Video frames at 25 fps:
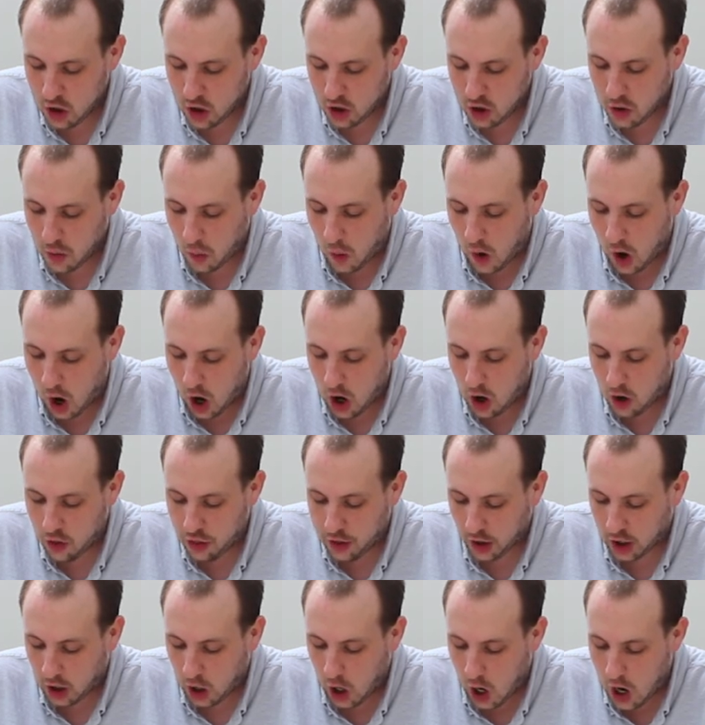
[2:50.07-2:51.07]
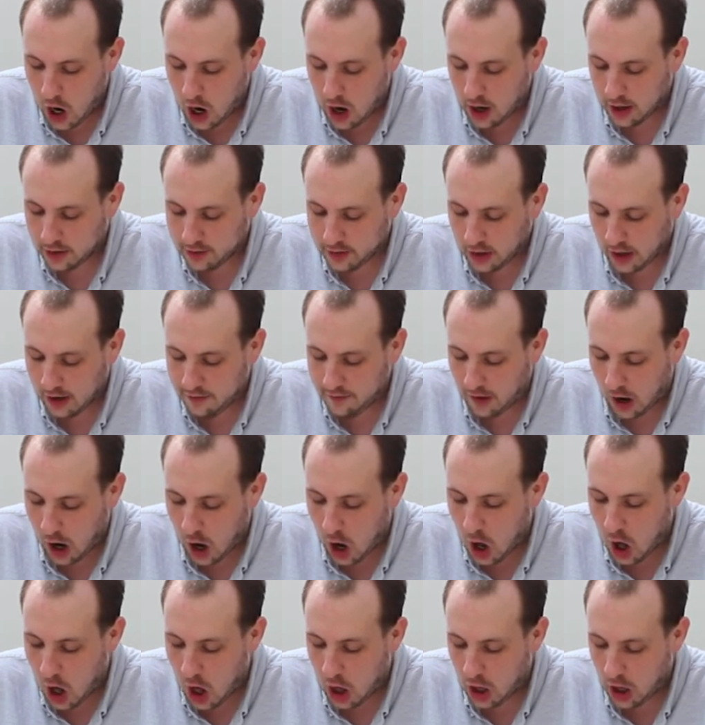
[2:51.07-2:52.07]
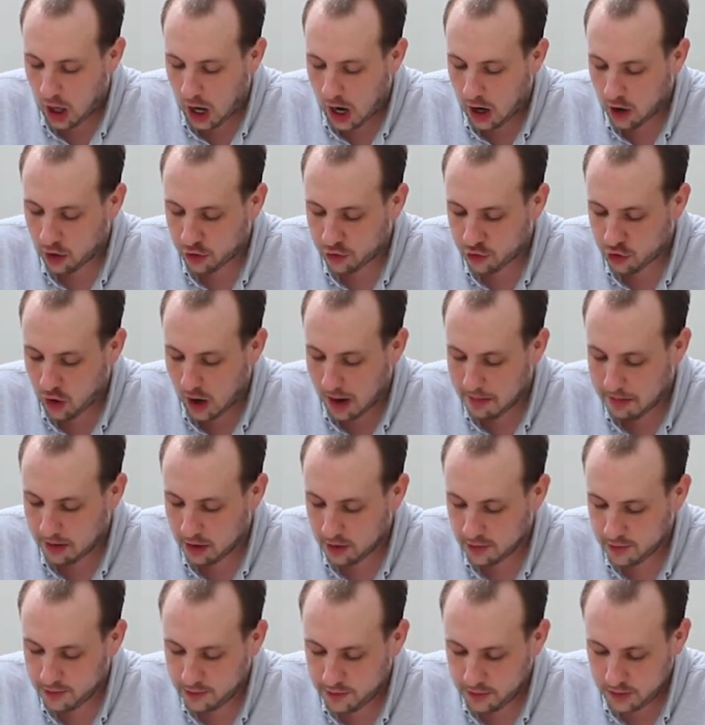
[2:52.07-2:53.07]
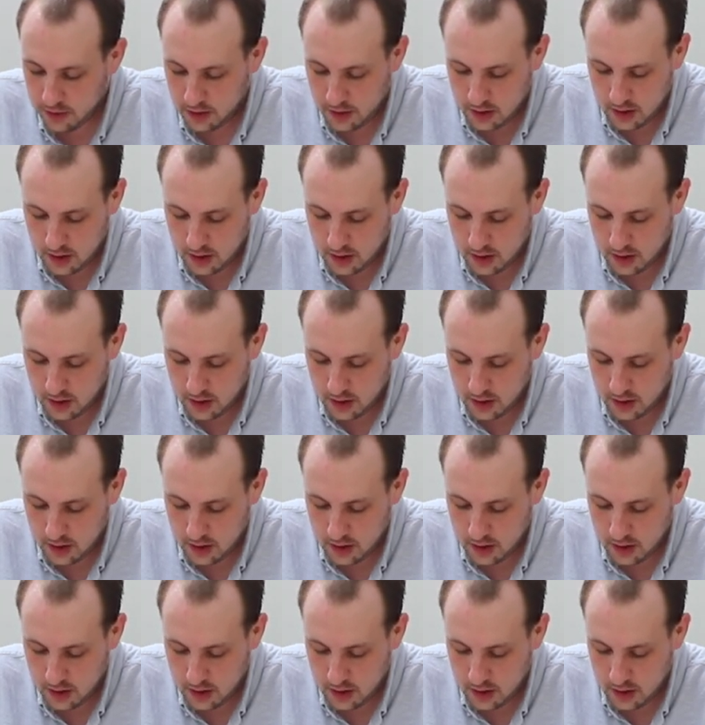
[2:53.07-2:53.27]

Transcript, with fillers: You are the cause of all our troubles.